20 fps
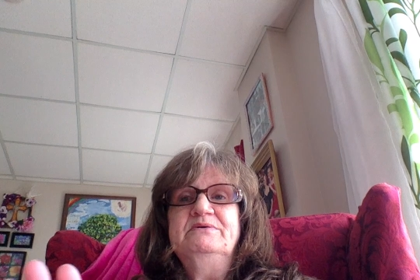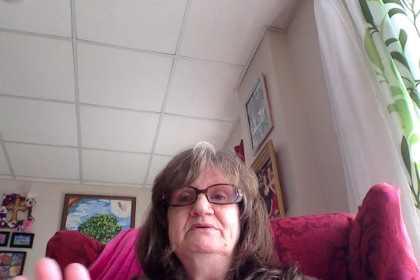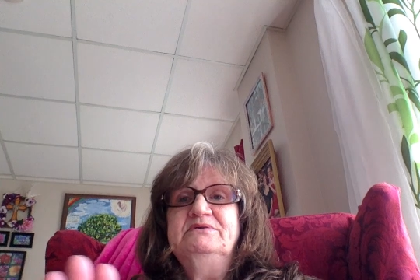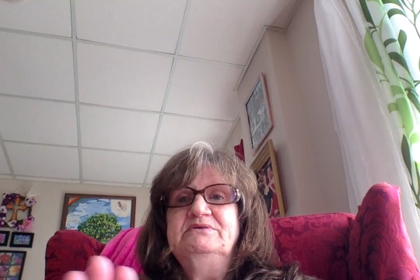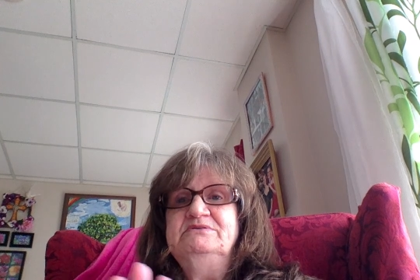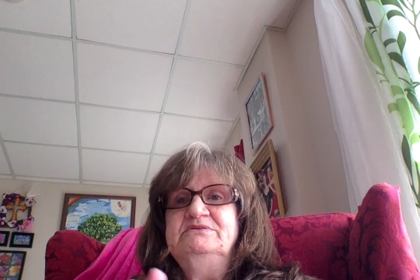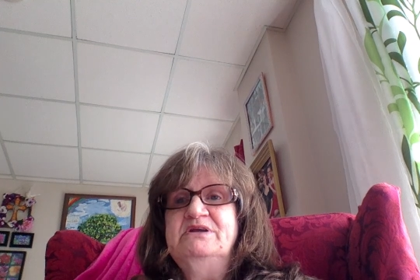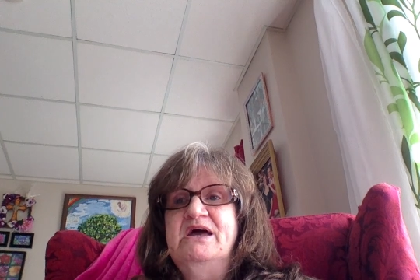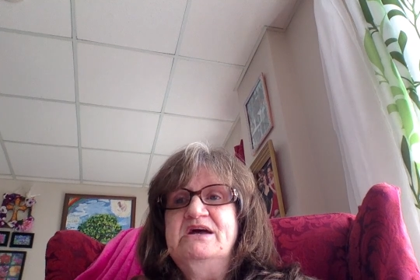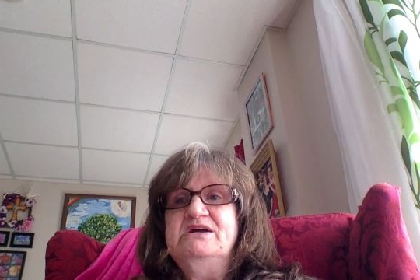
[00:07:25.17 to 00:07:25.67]

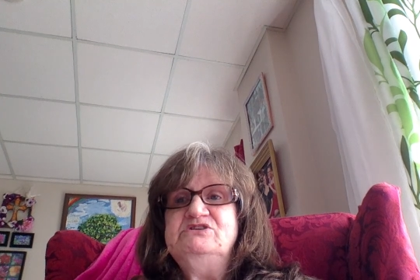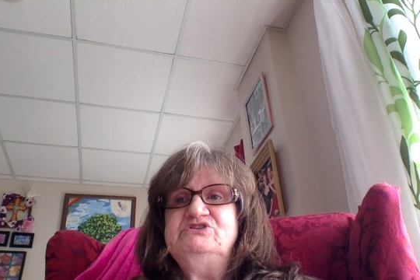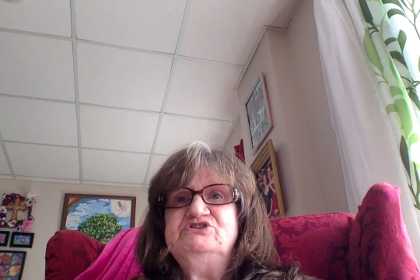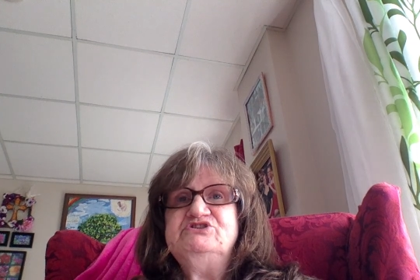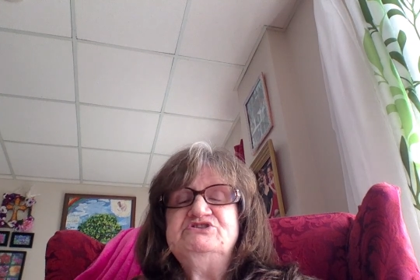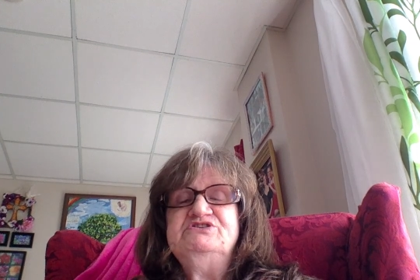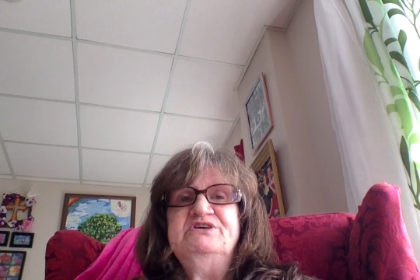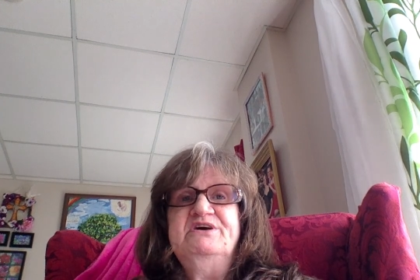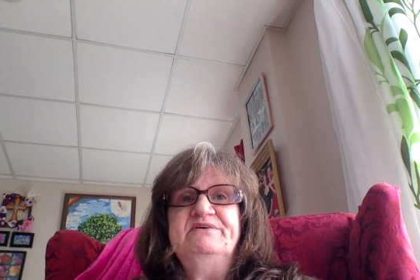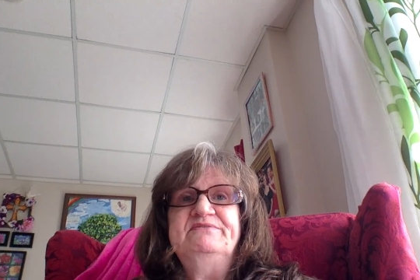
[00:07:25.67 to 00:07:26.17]

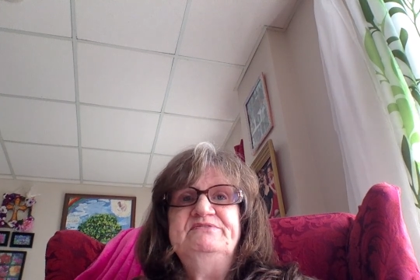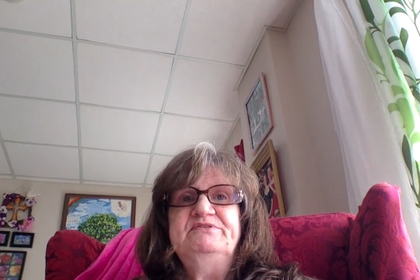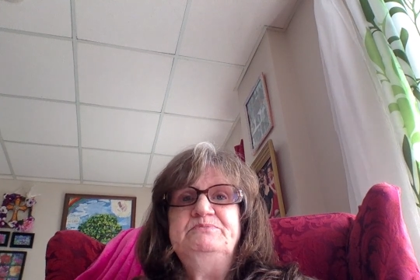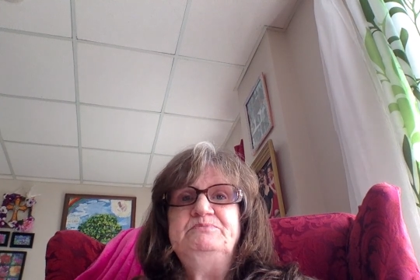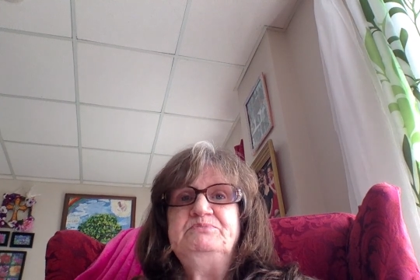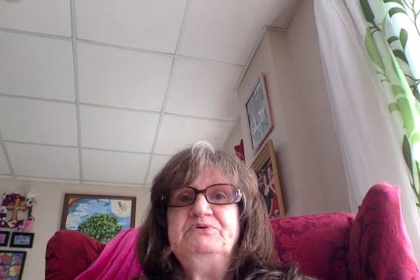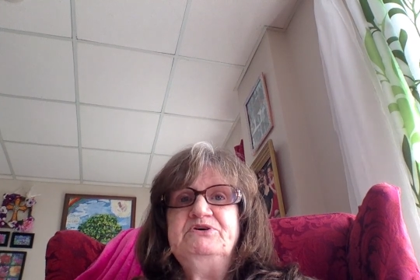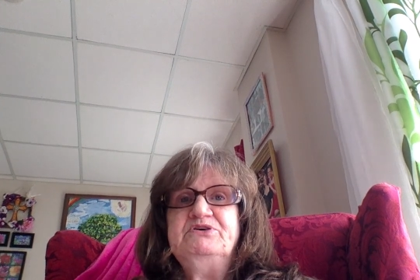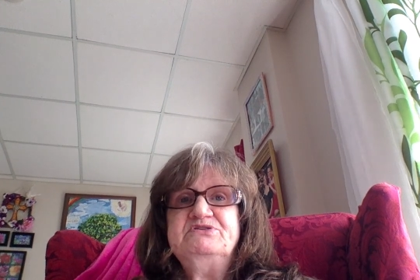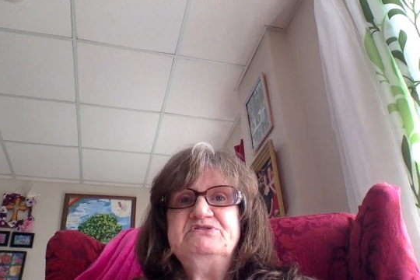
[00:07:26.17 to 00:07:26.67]
nation, every
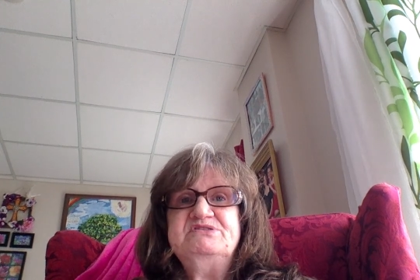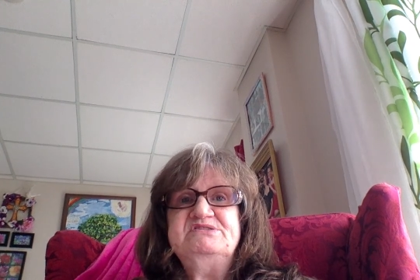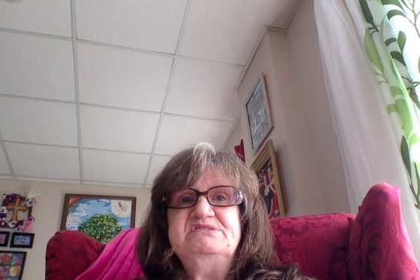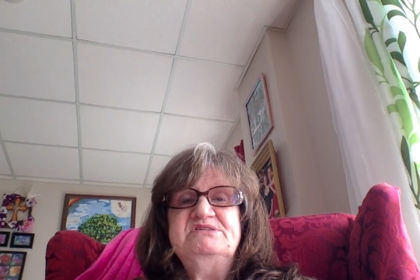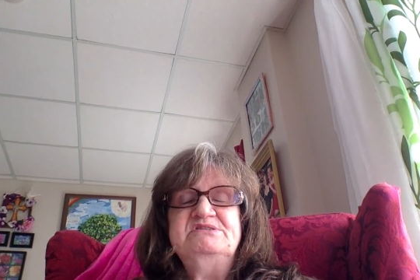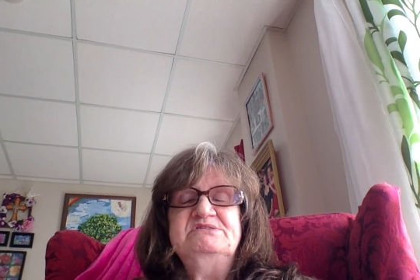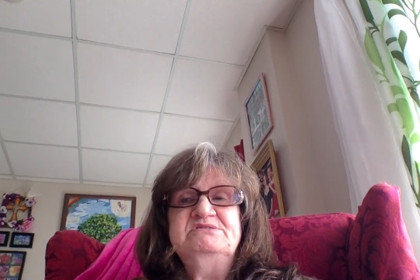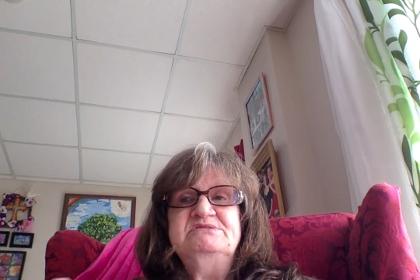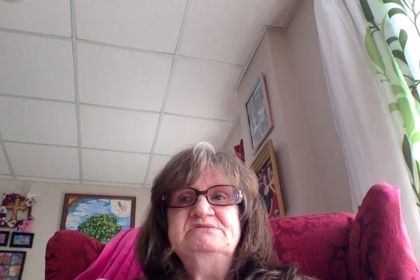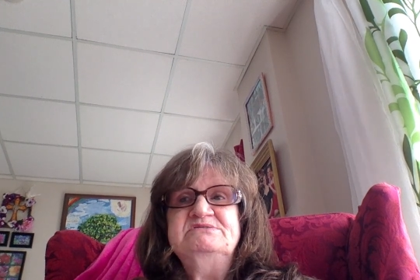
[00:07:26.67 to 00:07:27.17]

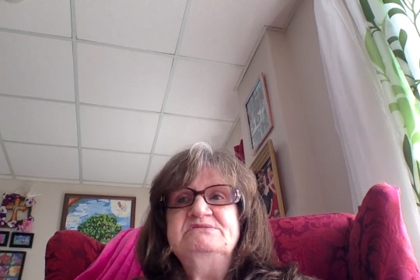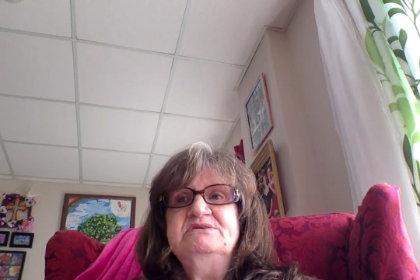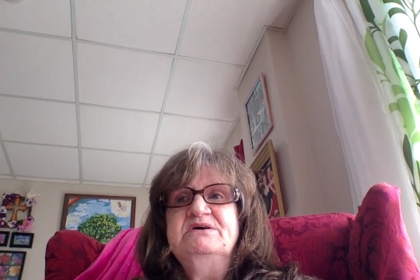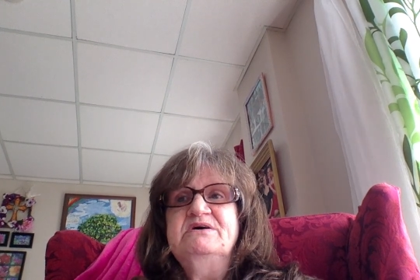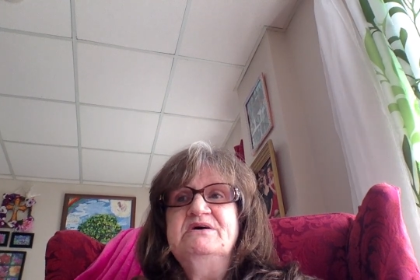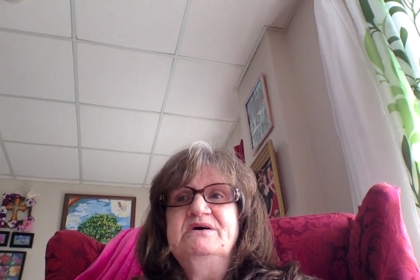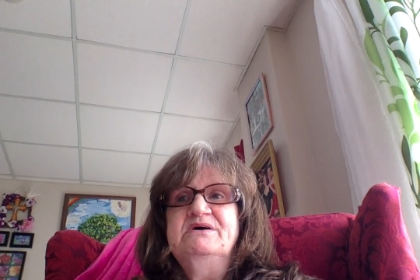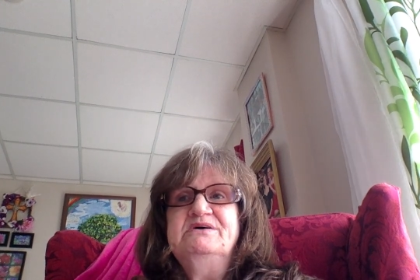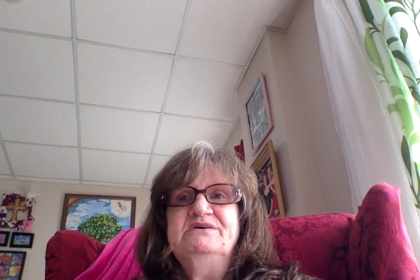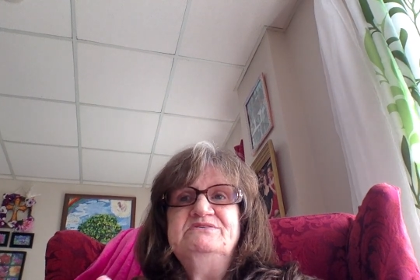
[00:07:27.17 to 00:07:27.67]
person,
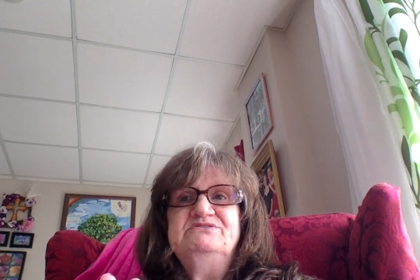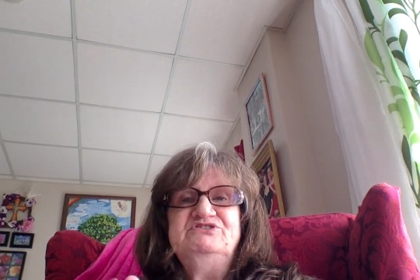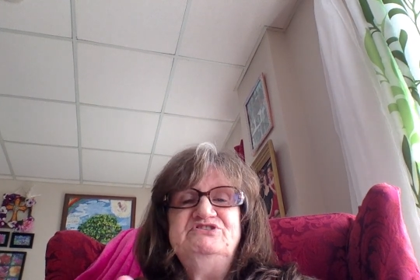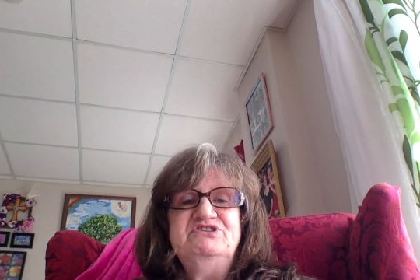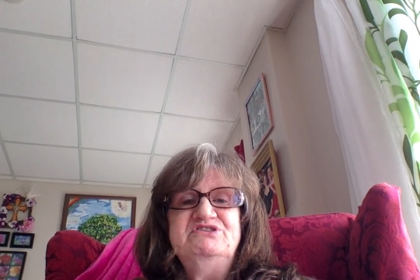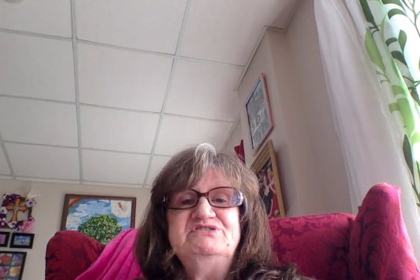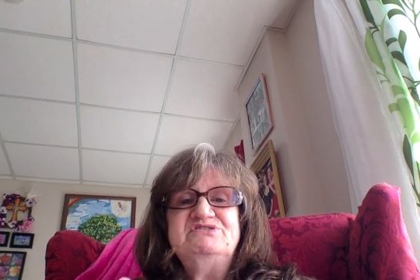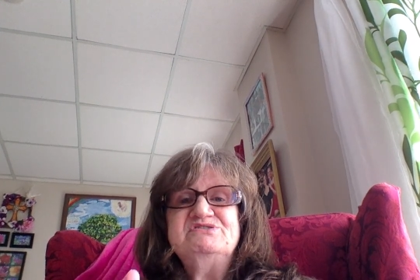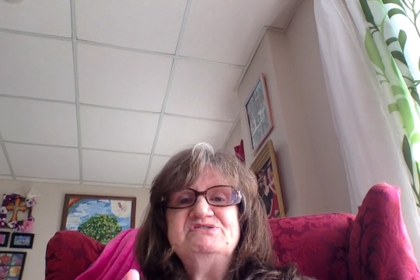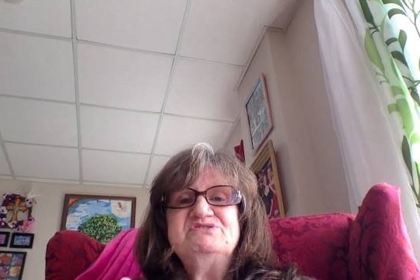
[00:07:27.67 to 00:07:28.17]

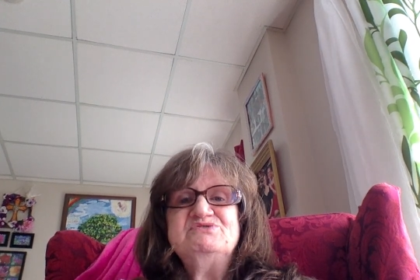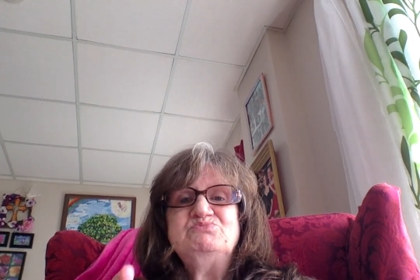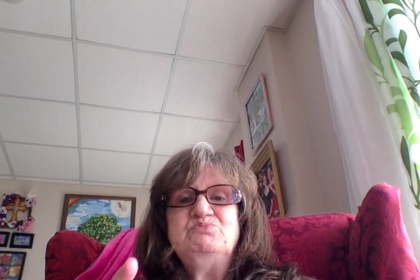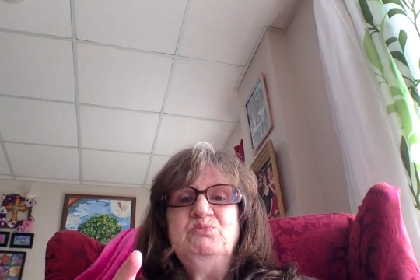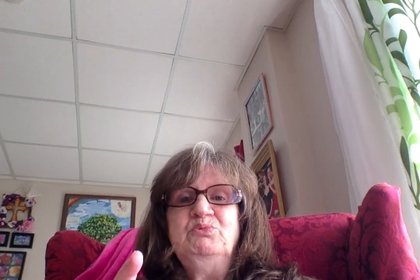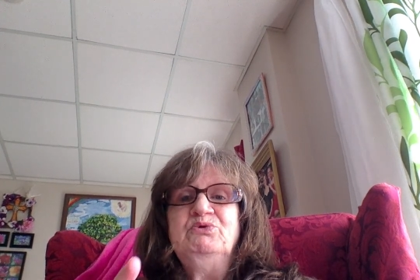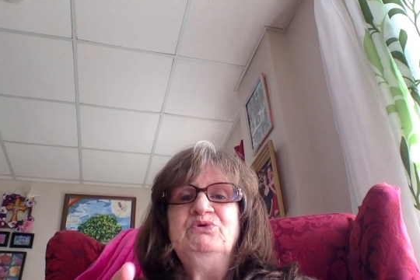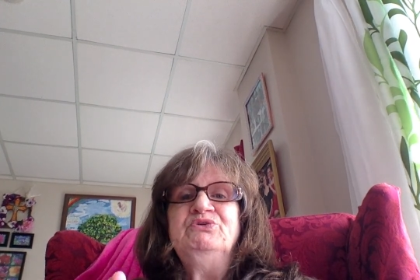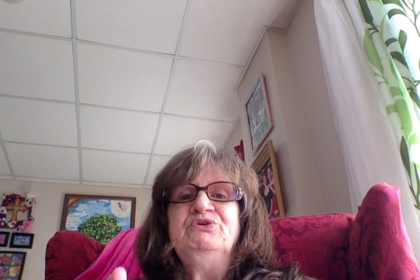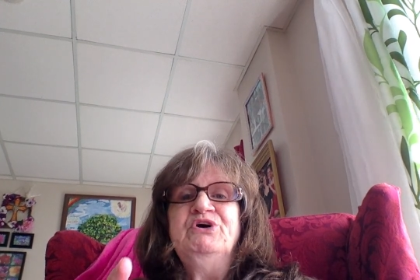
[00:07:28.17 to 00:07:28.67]
Jesus
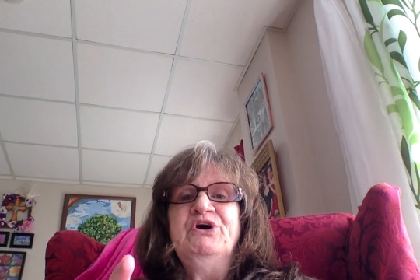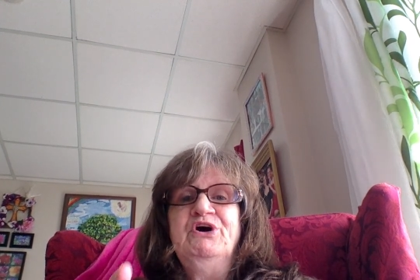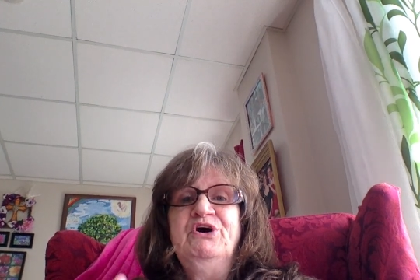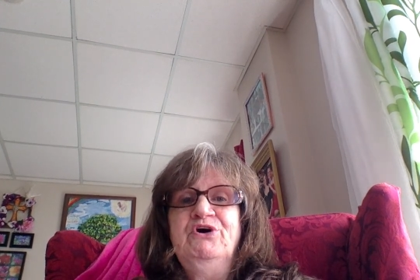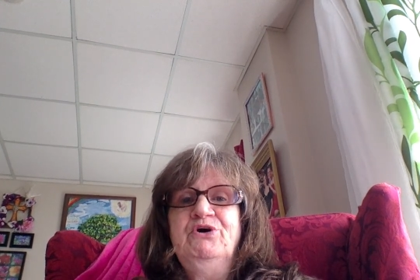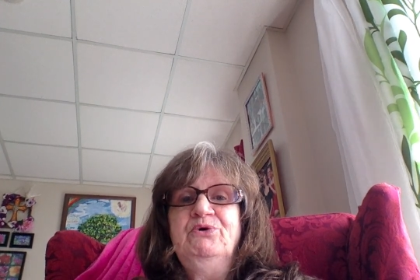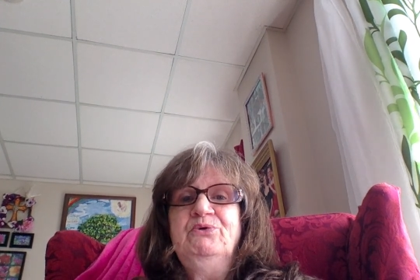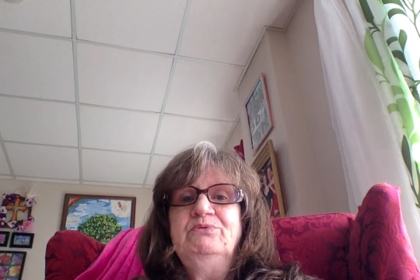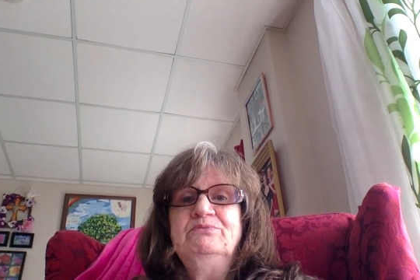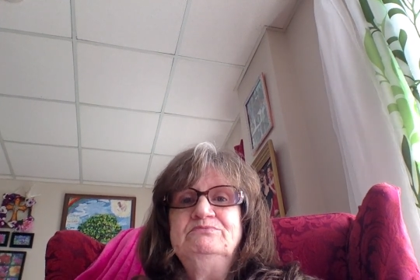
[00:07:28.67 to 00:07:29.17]
will
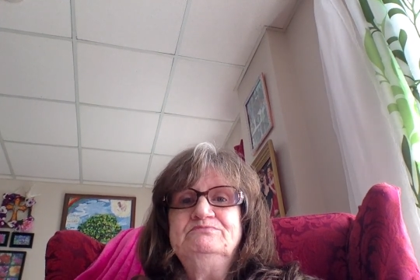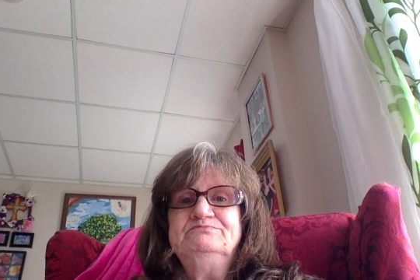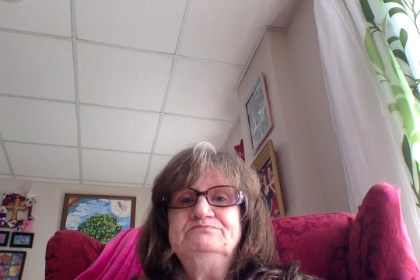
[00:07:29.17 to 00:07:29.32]
know